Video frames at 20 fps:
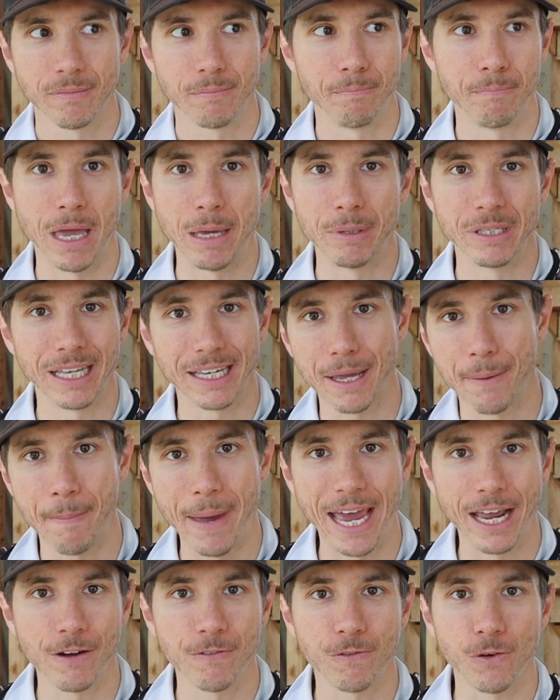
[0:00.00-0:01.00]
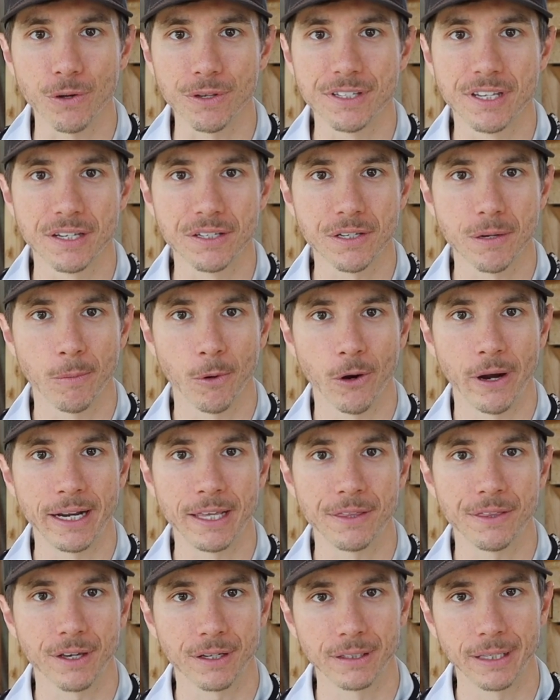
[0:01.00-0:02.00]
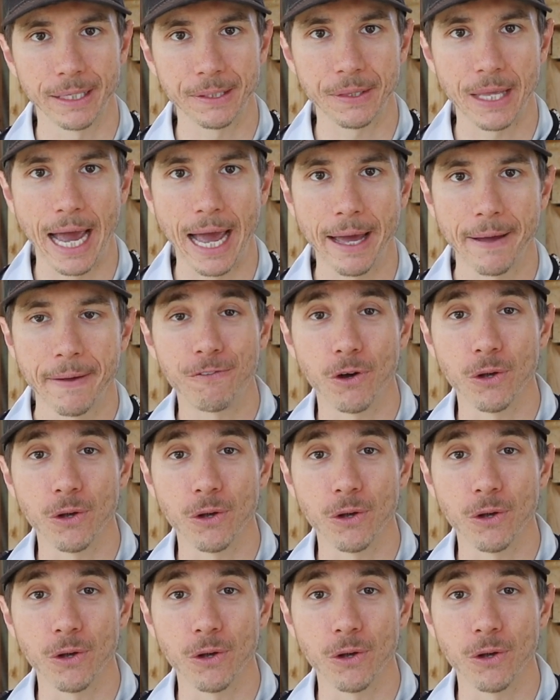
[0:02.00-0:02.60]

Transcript: maybe like a manifold system or anything like that.